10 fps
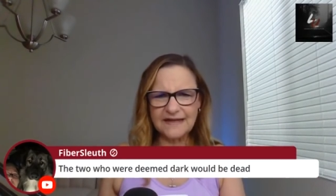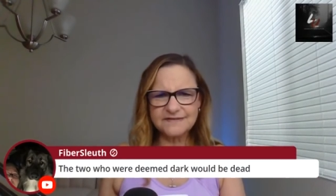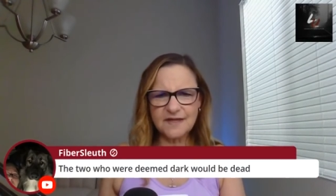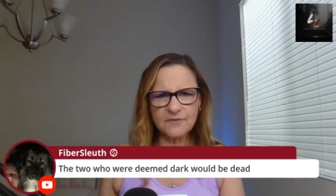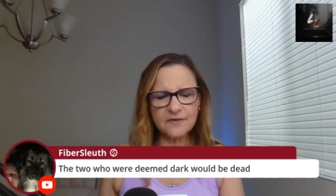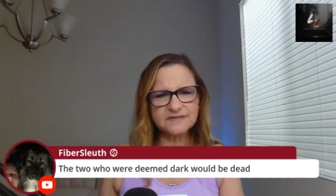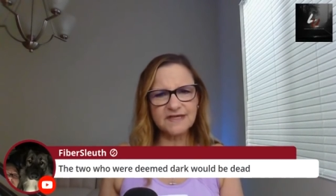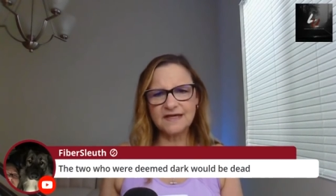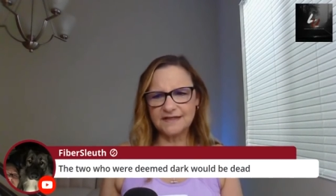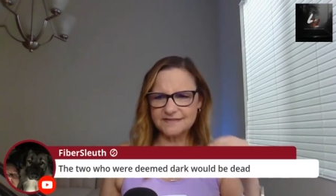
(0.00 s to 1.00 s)
And some of
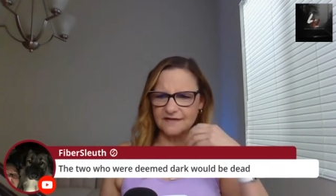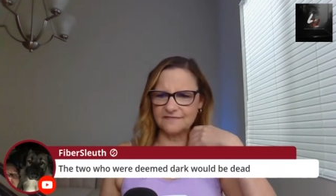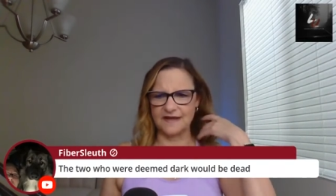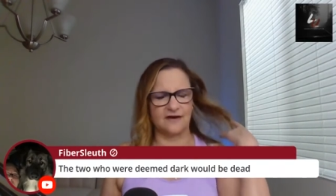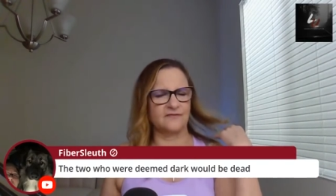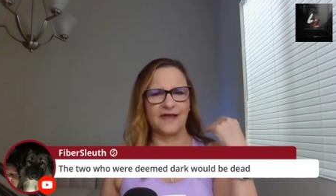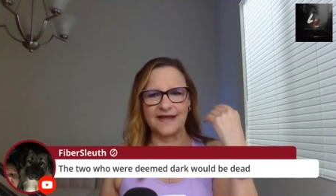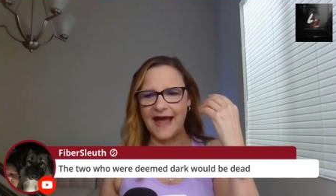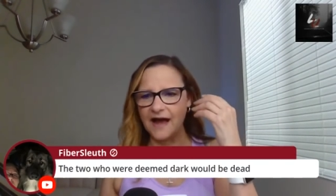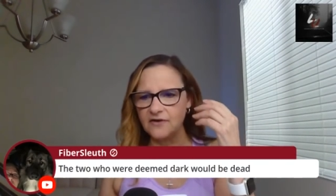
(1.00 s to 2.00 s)
those kids live there.
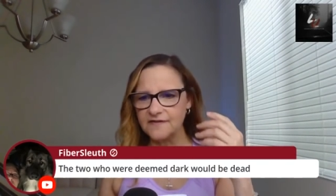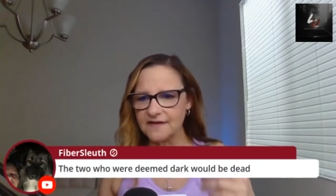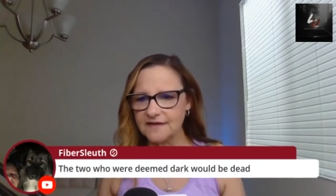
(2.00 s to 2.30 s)
Like, how do